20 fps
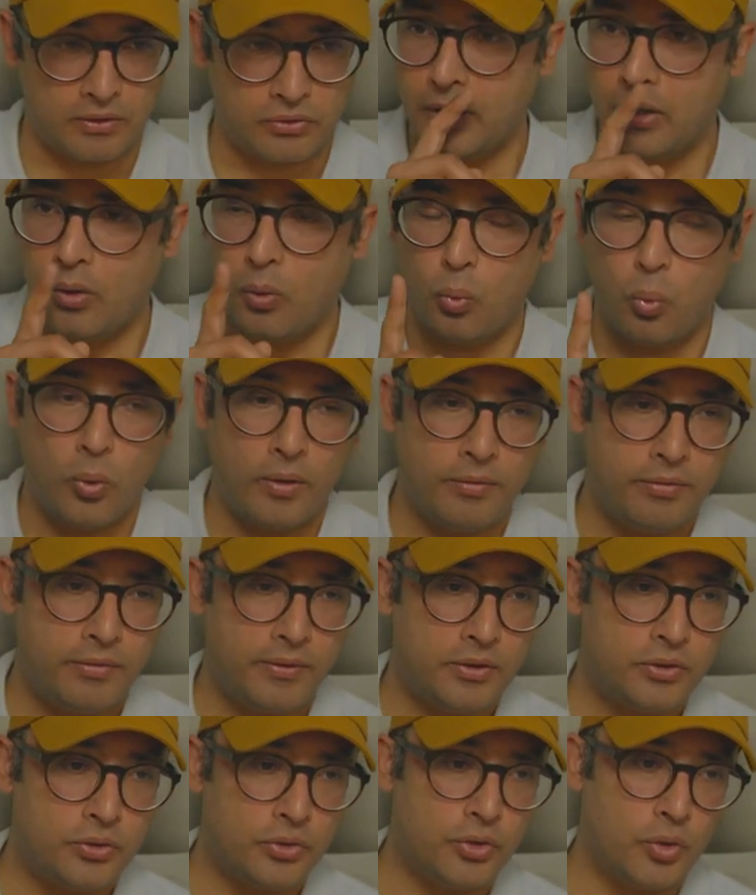One thing to
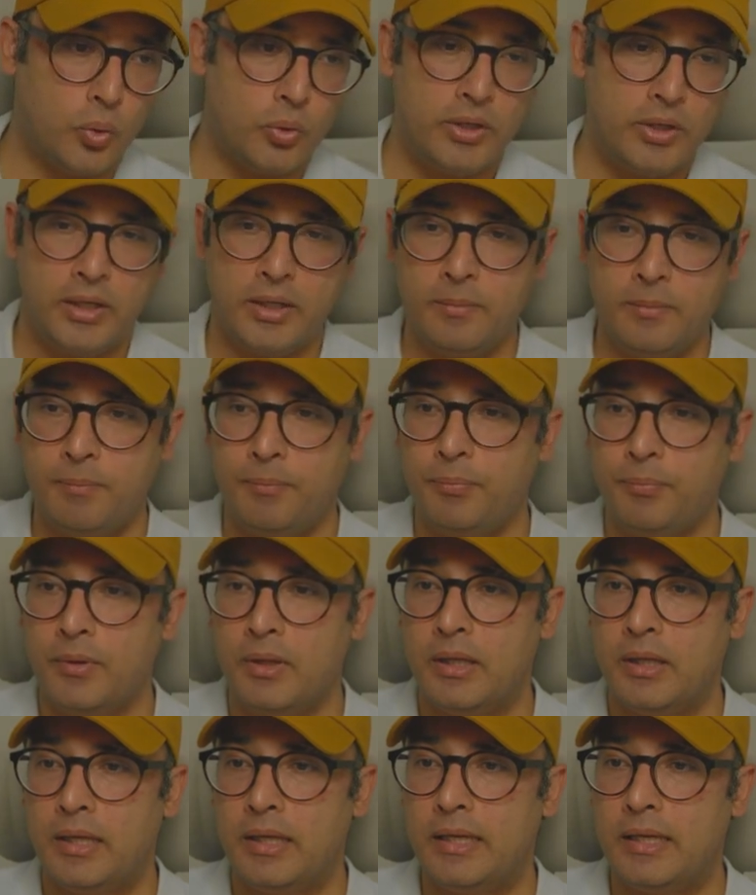know here
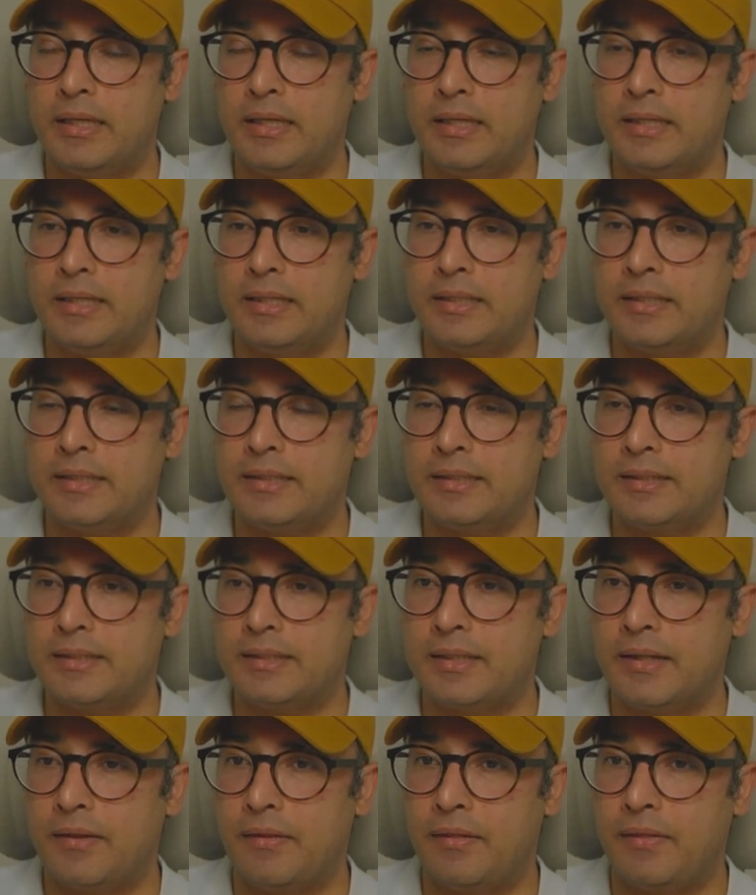is
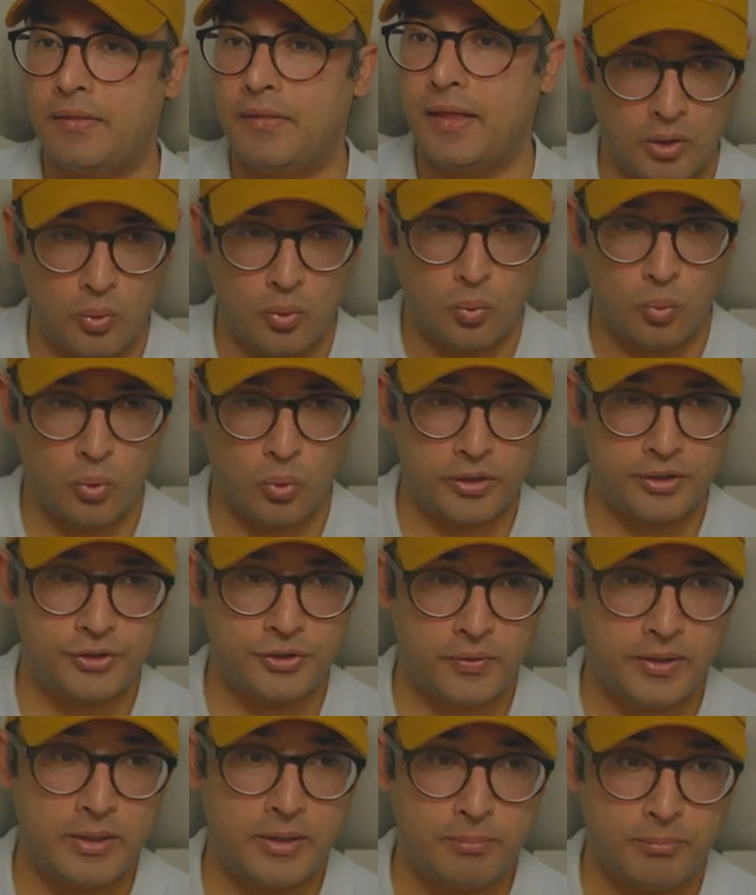that what is really
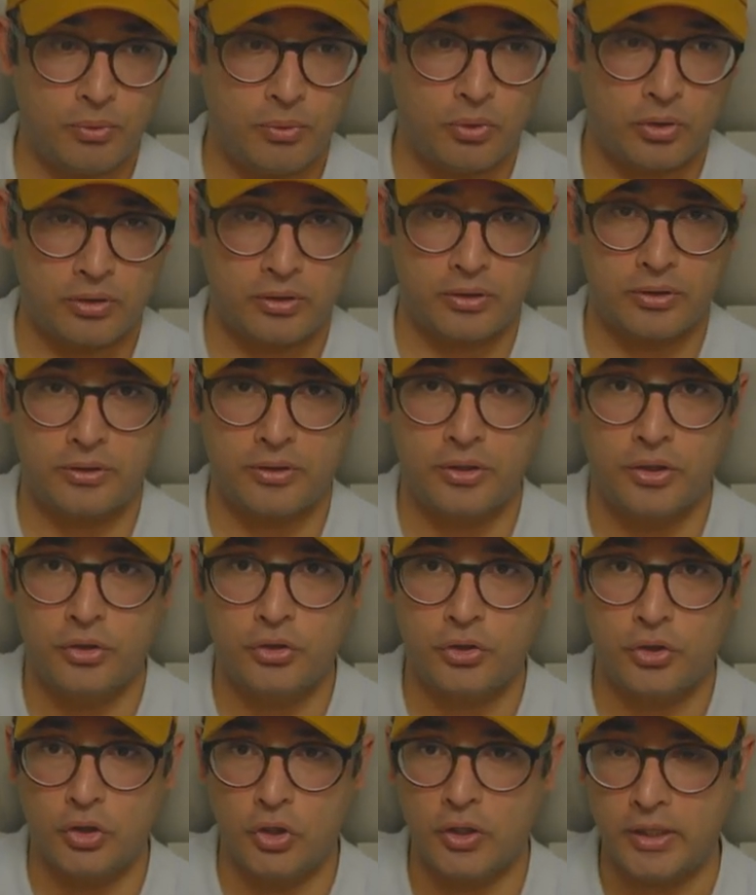important to
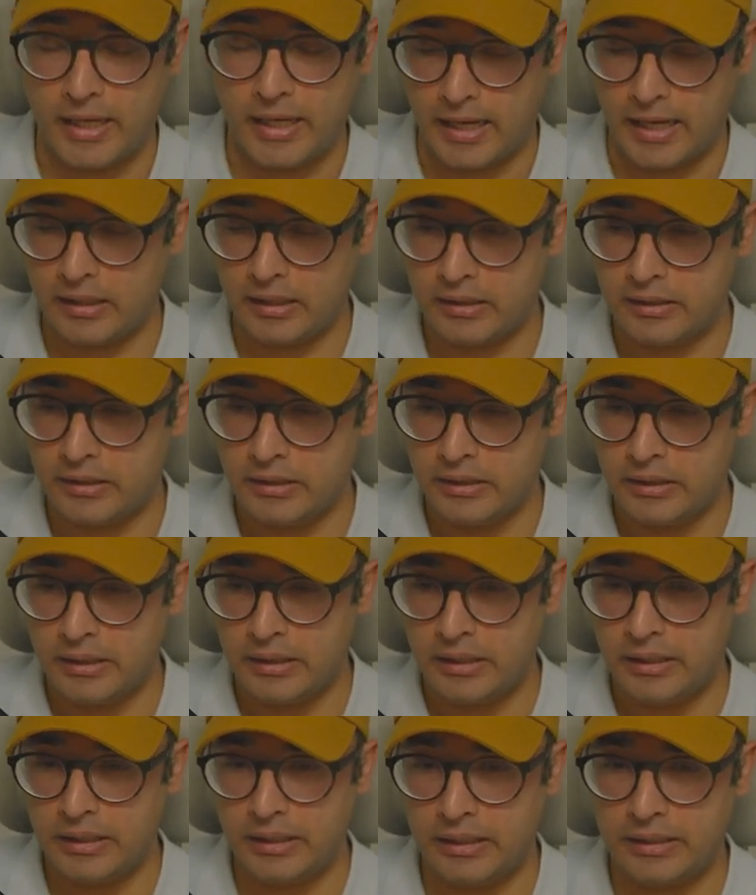look at
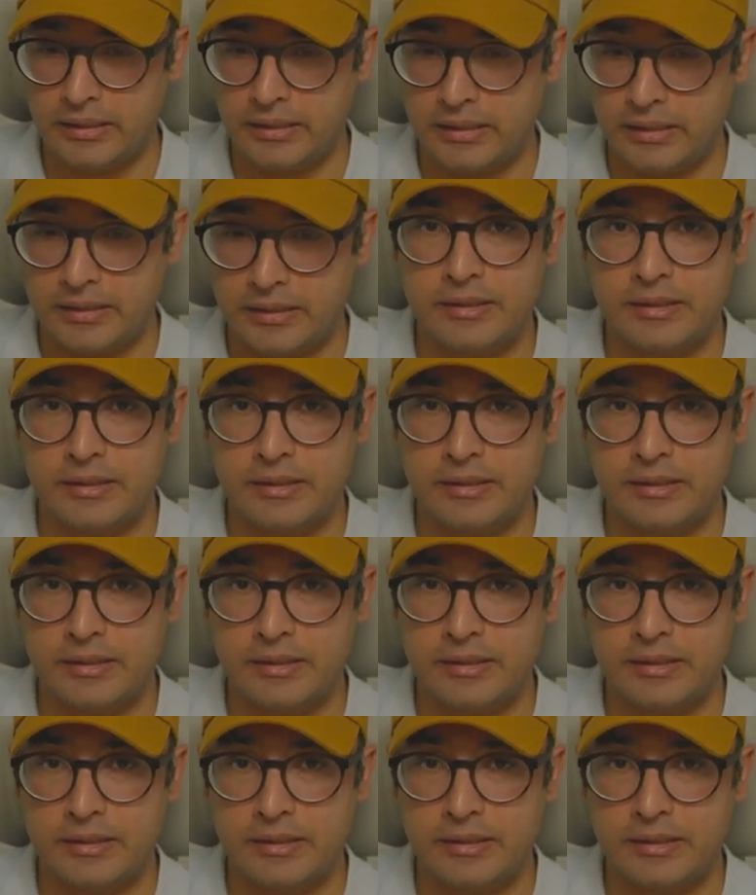is